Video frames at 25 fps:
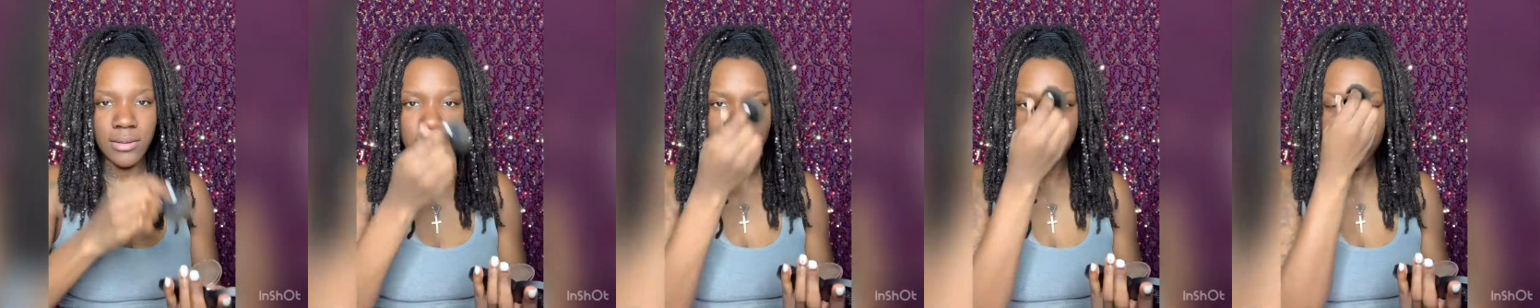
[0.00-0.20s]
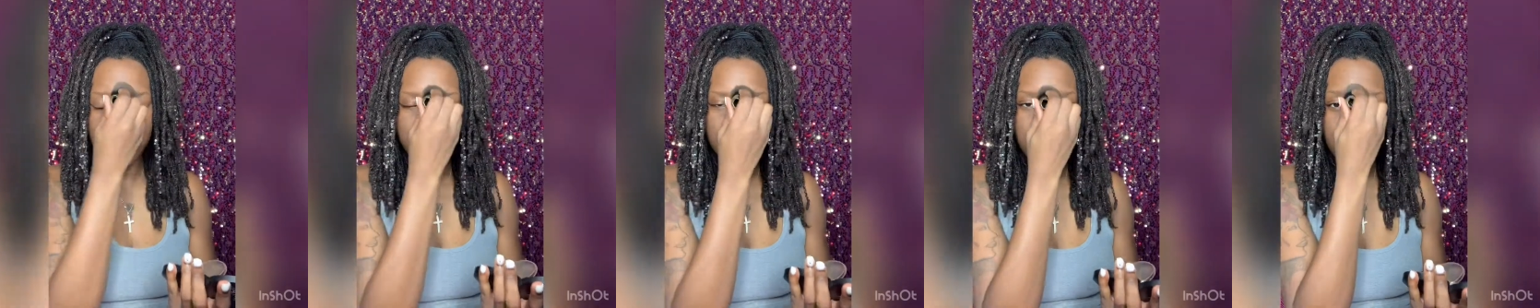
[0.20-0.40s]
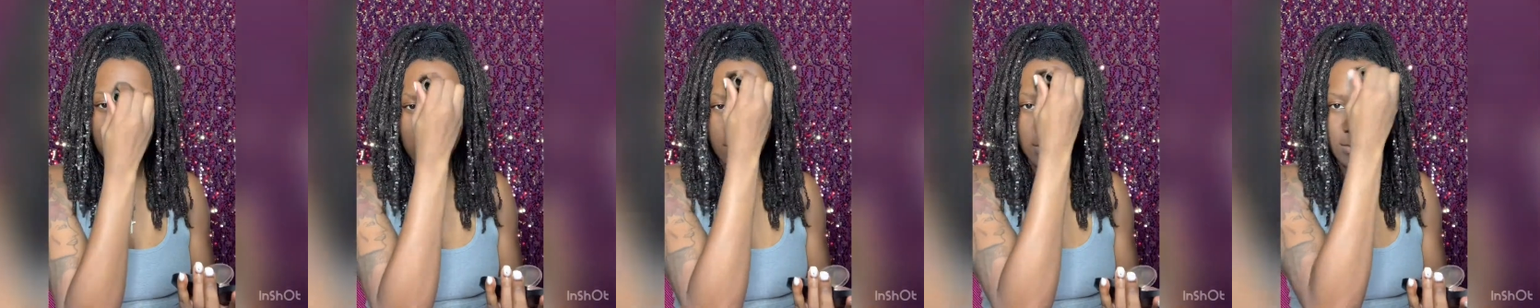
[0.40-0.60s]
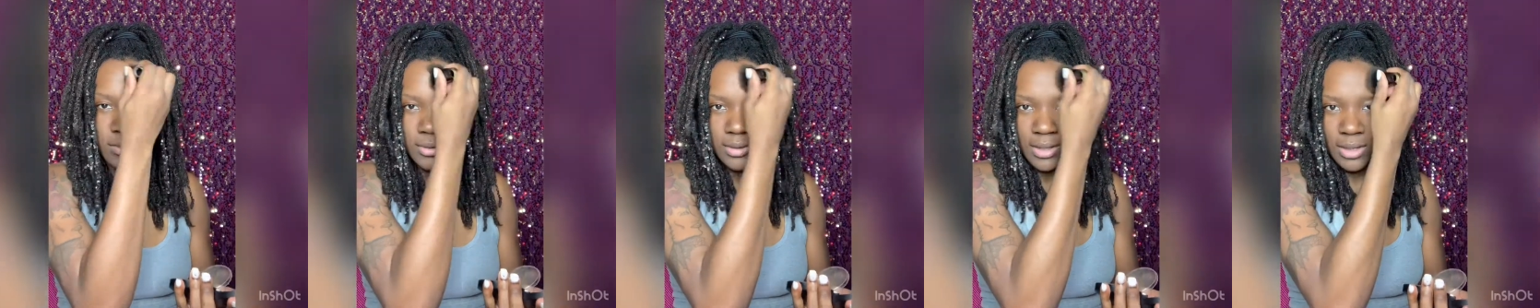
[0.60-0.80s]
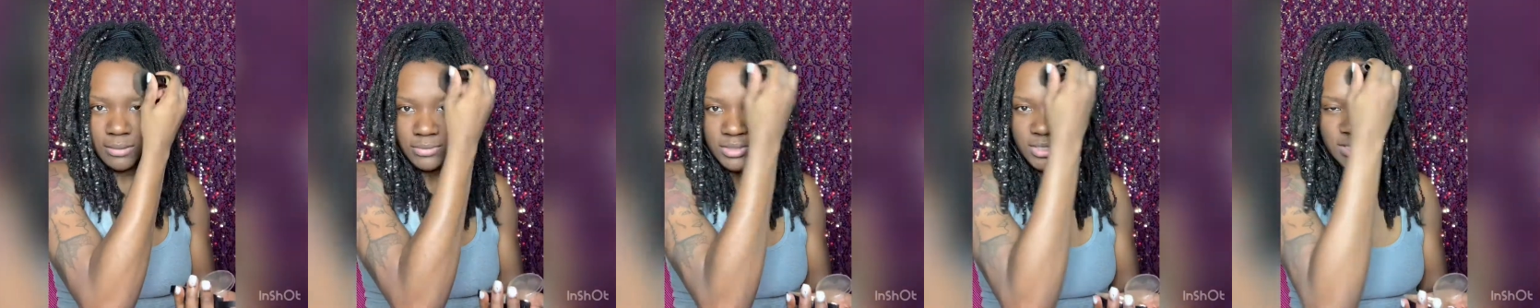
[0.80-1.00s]
So
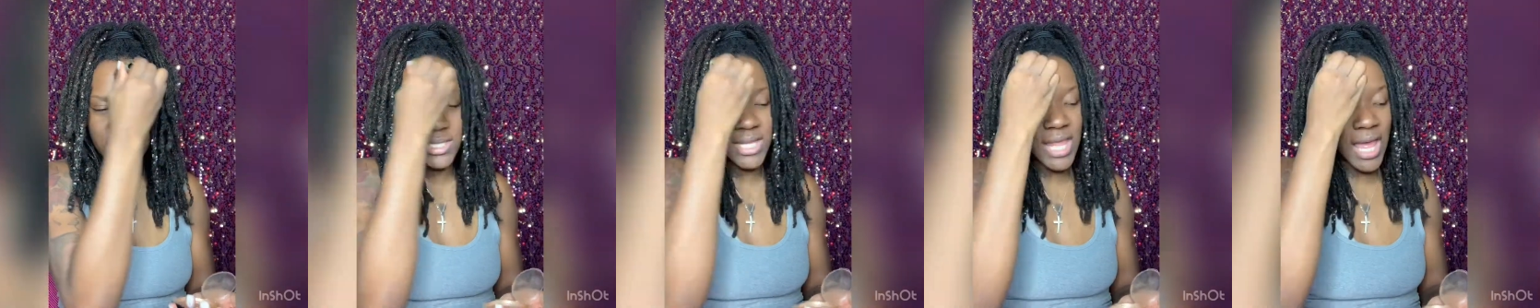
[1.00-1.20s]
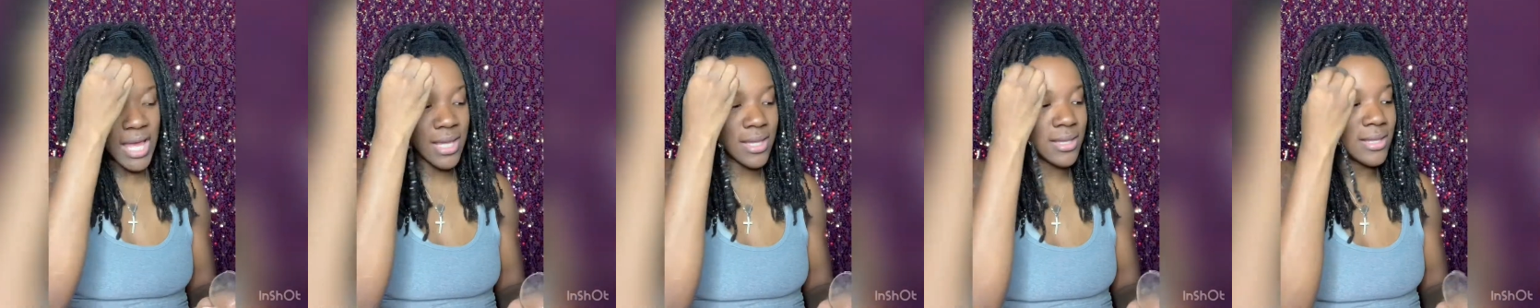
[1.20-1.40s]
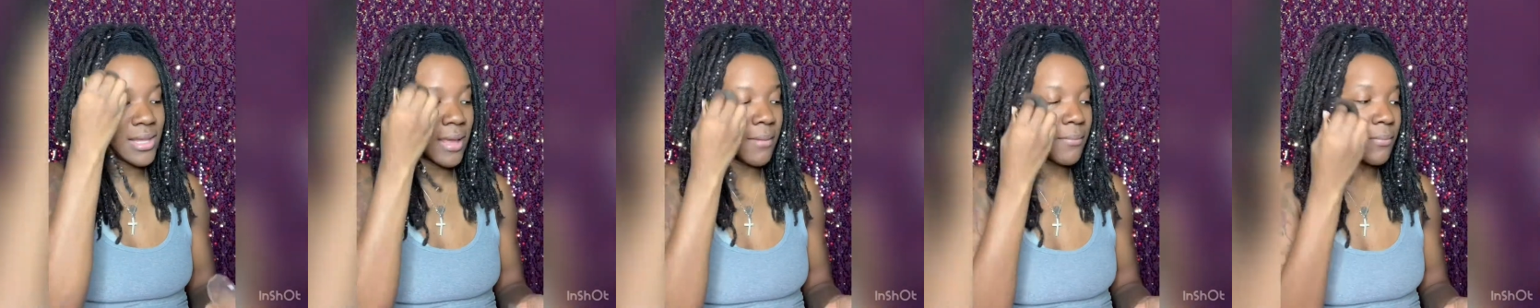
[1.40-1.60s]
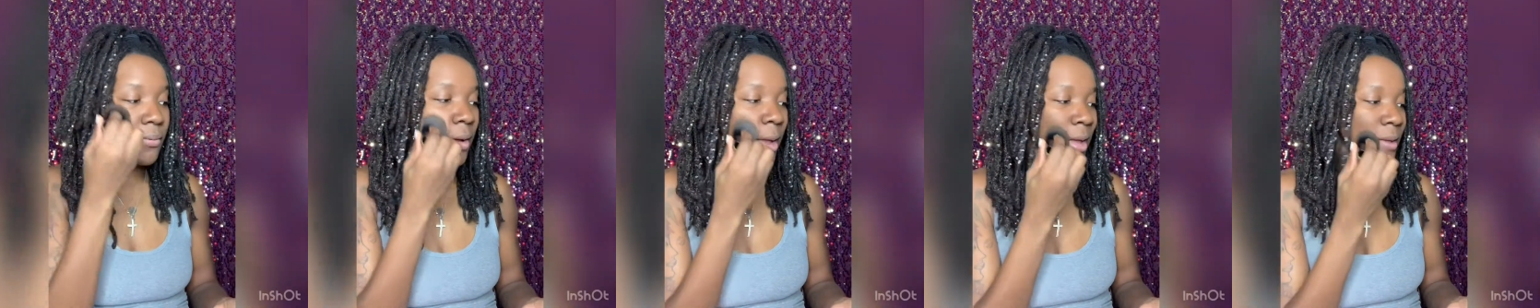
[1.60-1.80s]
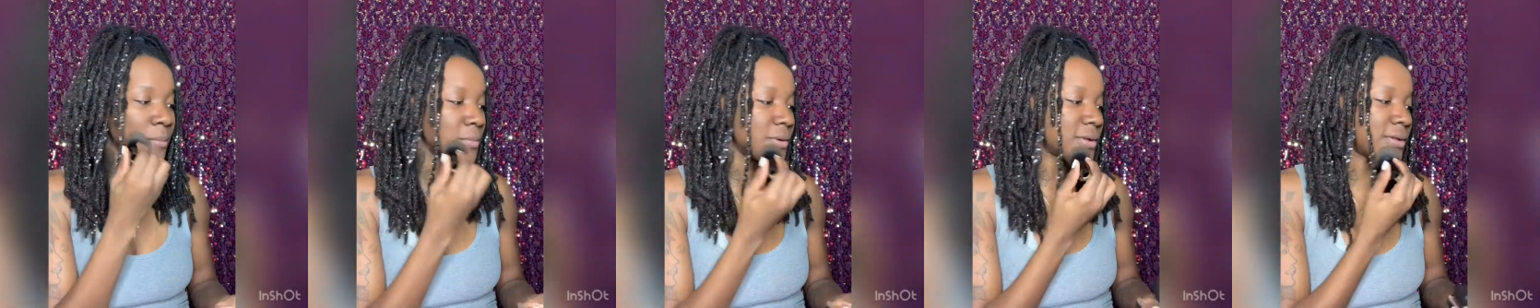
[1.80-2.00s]
I'm just locking that
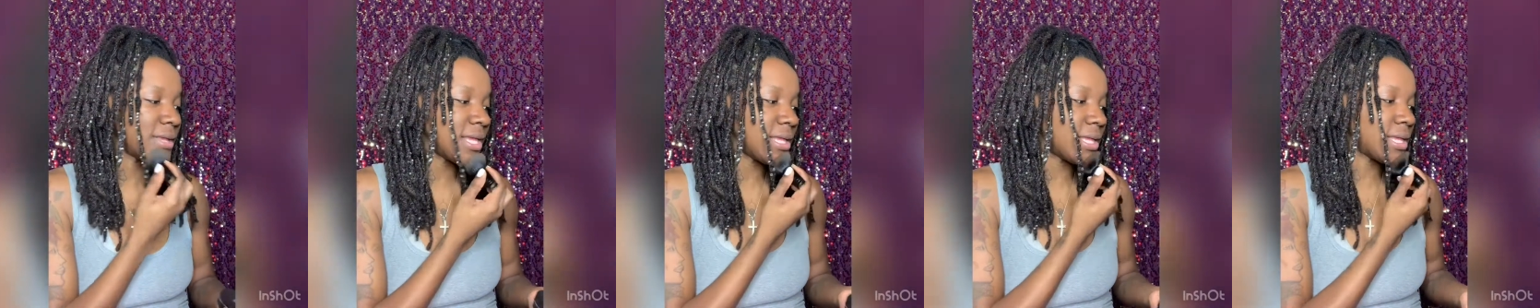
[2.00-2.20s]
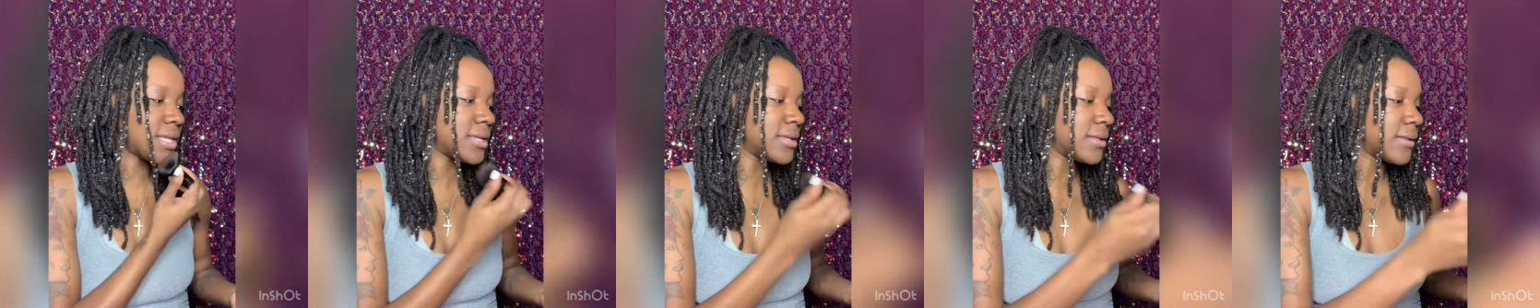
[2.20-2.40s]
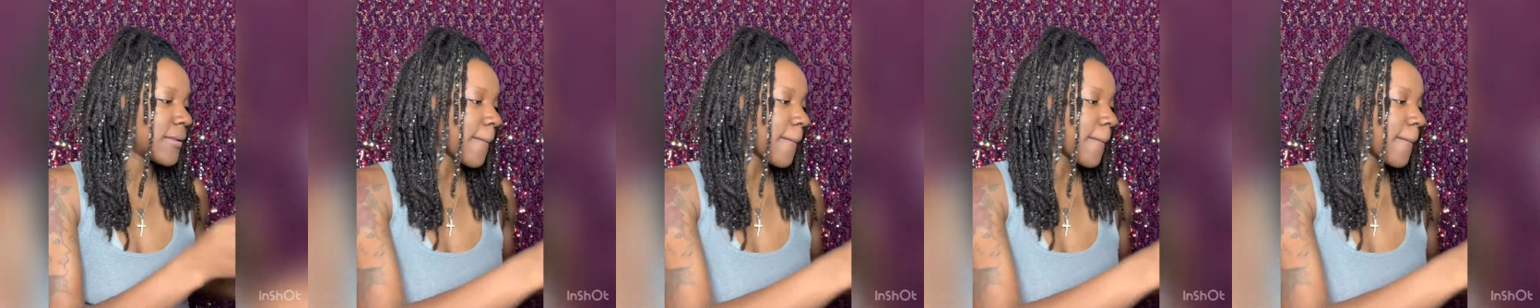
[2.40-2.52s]
primer in.